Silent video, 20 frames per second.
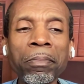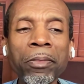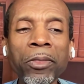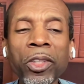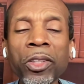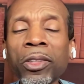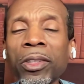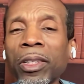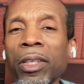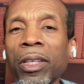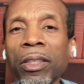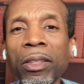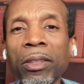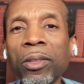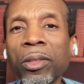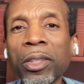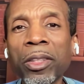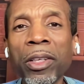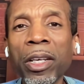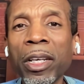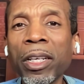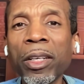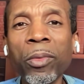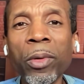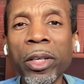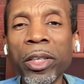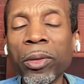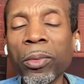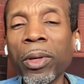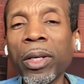you can, any
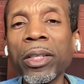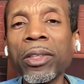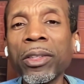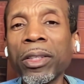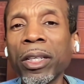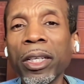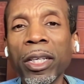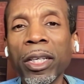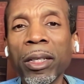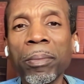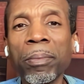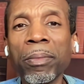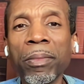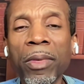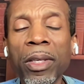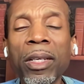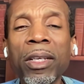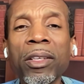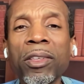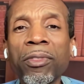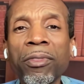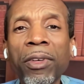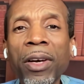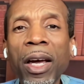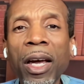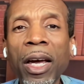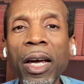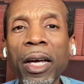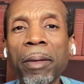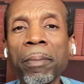way you want to steam, it's
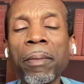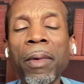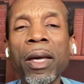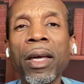fine.